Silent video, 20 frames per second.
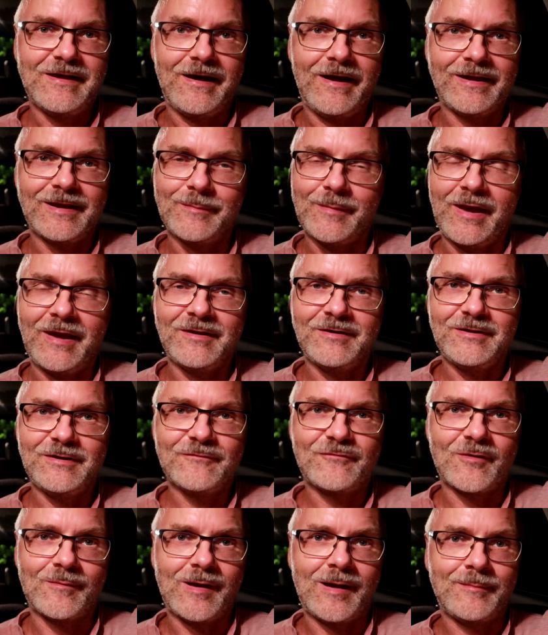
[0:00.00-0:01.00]
I am Andy
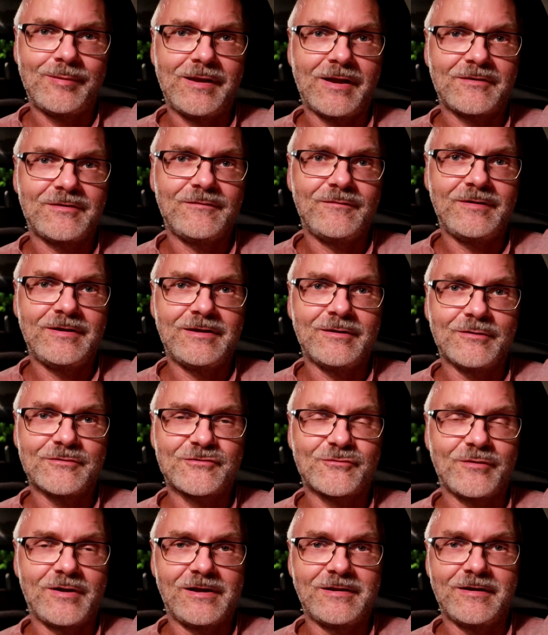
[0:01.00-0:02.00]
from Unplugged TV
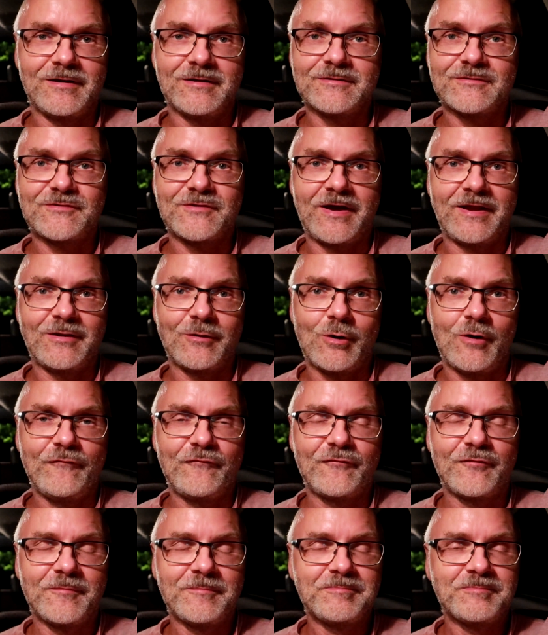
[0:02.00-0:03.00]
Australia, signing
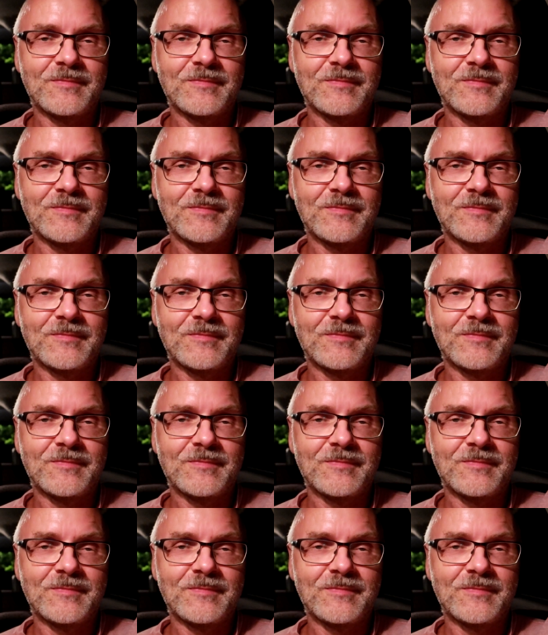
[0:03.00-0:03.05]
off.